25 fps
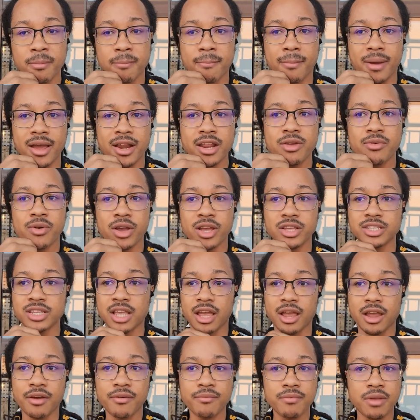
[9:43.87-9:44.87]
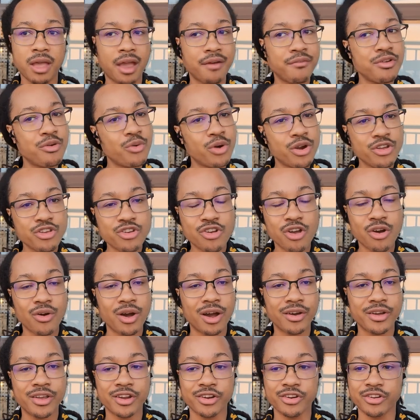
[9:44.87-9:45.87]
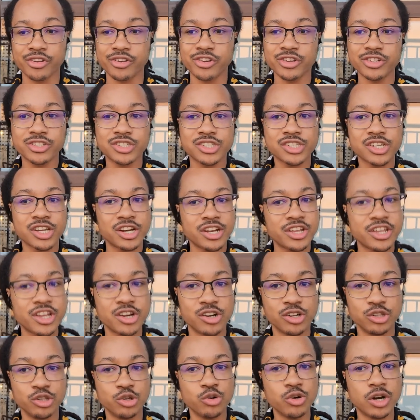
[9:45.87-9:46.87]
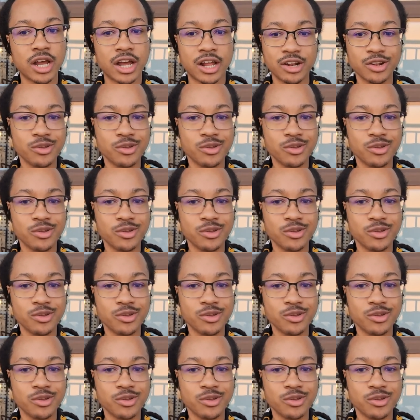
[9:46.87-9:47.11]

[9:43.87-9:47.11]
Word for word: But anyways, everywhere you go out here, you're just gonna hear Lula,